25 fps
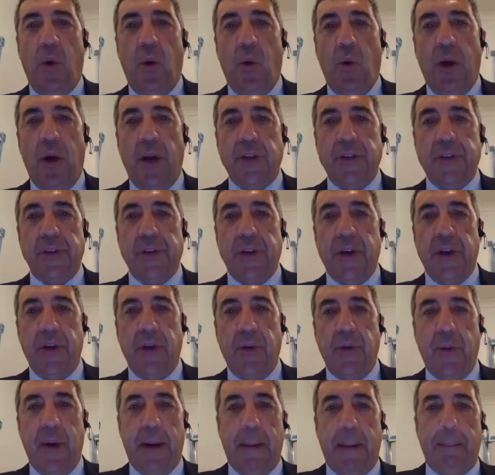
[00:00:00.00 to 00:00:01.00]
All right,
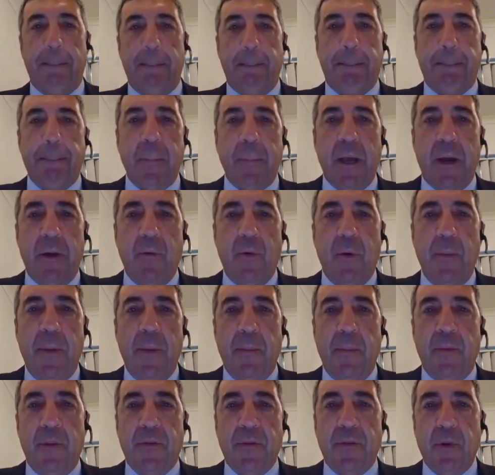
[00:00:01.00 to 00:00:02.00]
so and
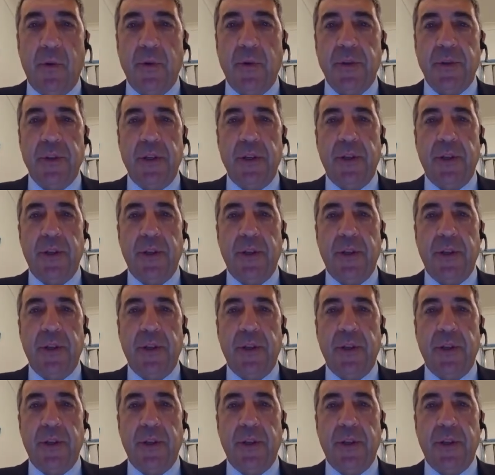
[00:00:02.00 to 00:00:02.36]
remember, of course,